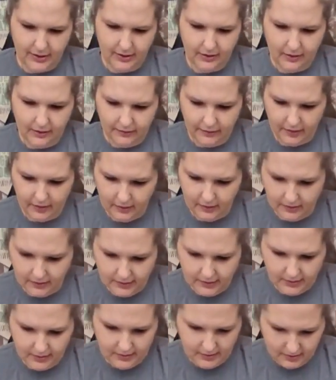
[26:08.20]
I love
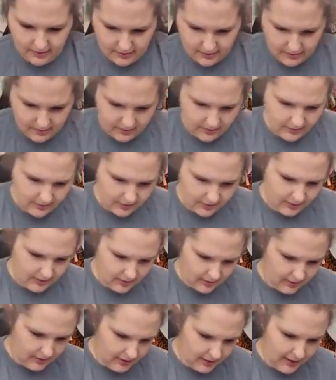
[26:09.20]
it.
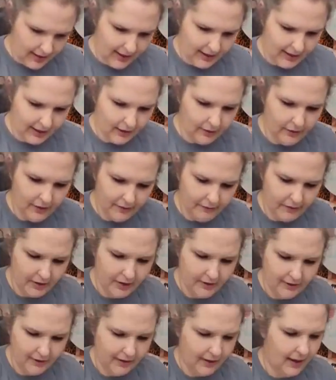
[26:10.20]
And I don't have
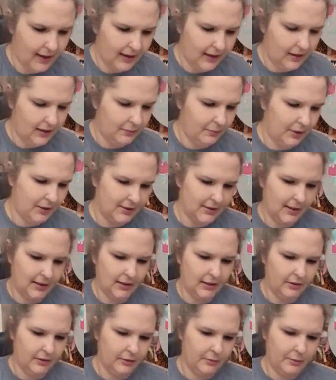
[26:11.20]
anything hanging in my
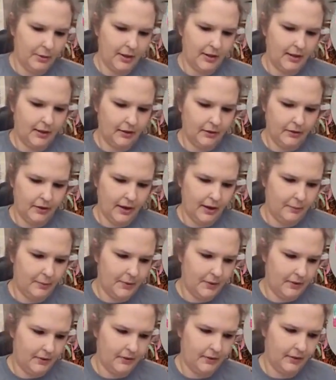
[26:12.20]
dining room right now. I've
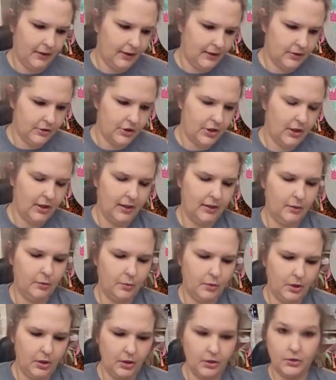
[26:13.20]
been like trying to
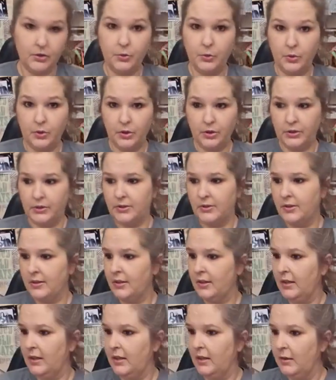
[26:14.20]
work towards
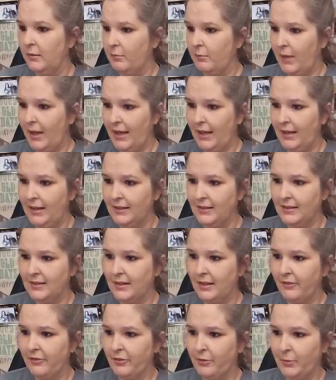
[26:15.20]
making
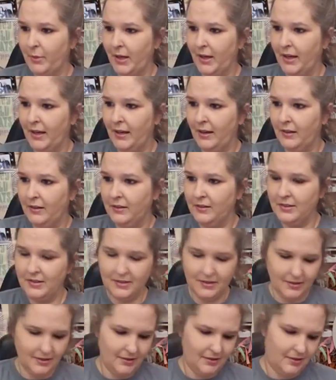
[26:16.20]
stuff for my
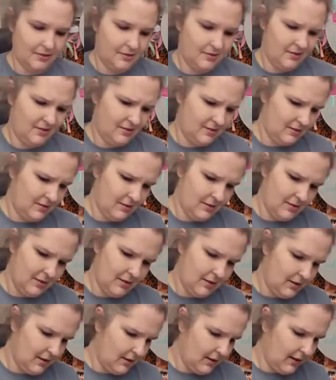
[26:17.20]
house.
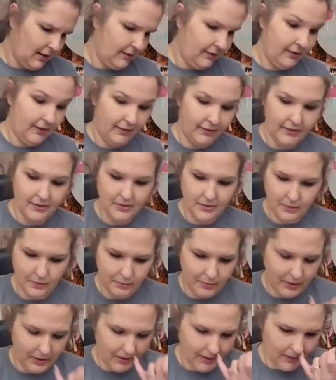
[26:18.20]
I think this
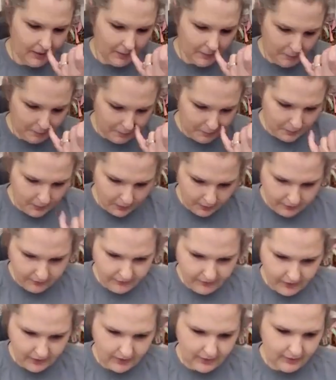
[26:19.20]
would be a
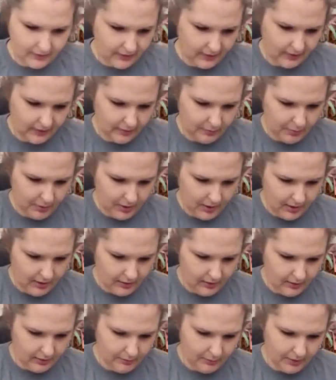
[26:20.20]
perfect thing to be
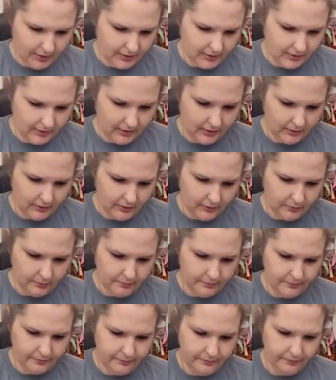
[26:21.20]
hanging in my dining room.